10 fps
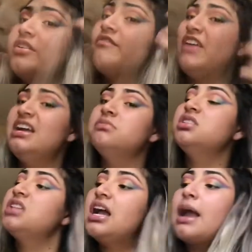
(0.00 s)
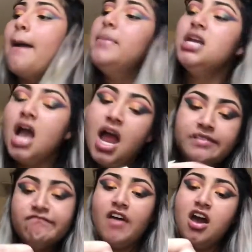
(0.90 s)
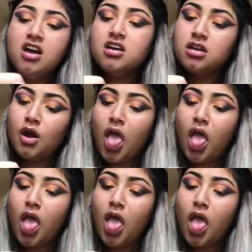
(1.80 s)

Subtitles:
you're famous, they can be kind of fun.